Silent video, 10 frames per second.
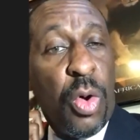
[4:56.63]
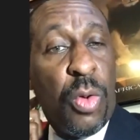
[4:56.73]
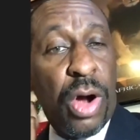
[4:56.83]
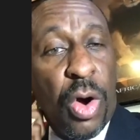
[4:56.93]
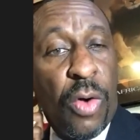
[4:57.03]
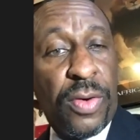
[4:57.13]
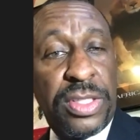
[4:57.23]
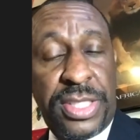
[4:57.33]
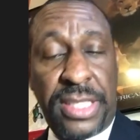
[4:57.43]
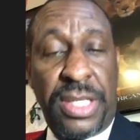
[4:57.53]
who were over
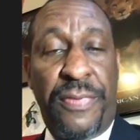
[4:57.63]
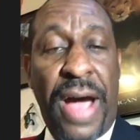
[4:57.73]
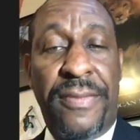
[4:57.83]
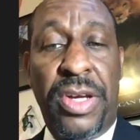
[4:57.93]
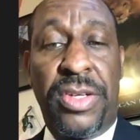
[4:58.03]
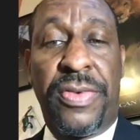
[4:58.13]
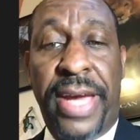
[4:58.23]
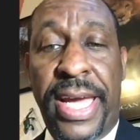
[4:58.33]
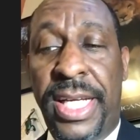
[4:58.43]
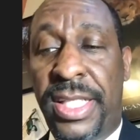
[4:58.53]
65 years of
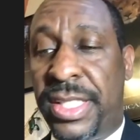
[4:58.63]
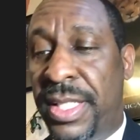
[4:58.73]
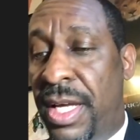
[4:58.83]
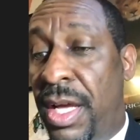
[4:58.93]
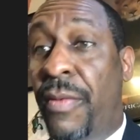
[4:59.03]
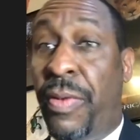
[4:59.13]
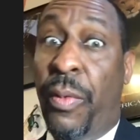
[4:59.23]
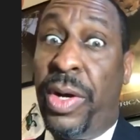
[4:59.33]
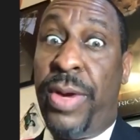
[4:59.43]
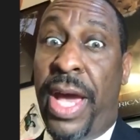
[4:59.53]
age for
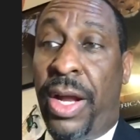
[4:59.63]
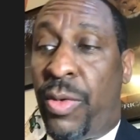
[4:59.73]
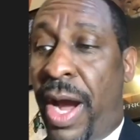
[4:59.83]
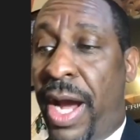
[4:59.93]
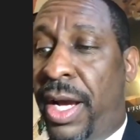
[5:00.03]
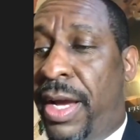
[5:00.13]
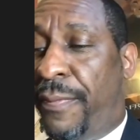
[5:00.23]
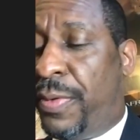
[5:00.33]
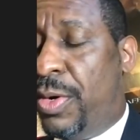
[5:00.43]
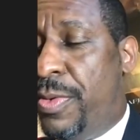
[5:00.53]
which we had quite a
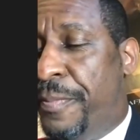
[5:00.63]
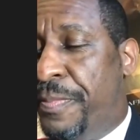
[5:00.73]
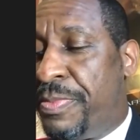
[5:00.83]
few,